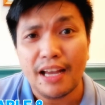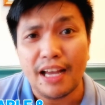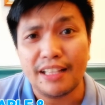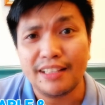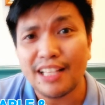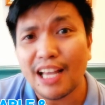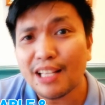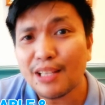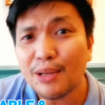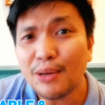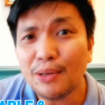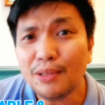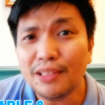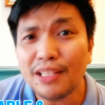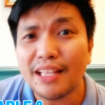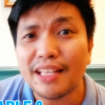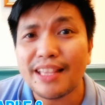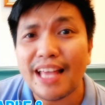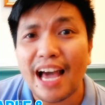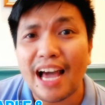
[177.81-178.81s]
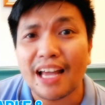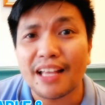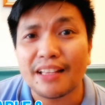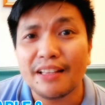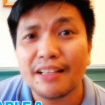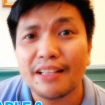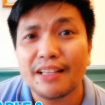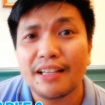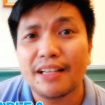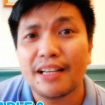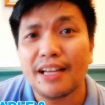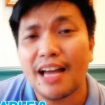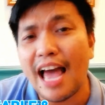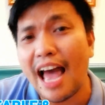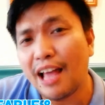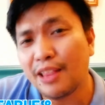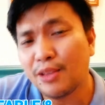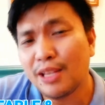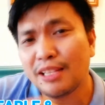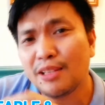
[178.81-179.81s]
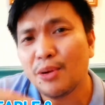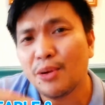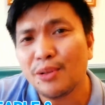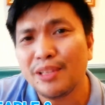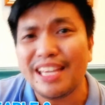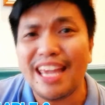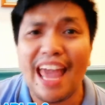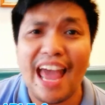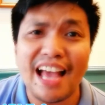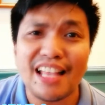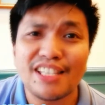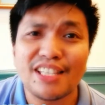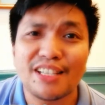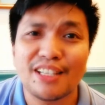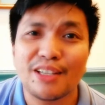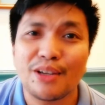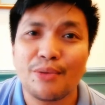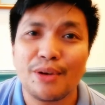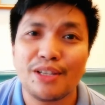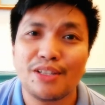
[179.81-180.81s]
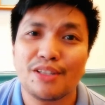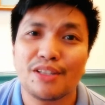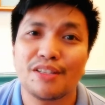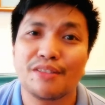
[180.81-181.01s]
Not only that, not only answering questions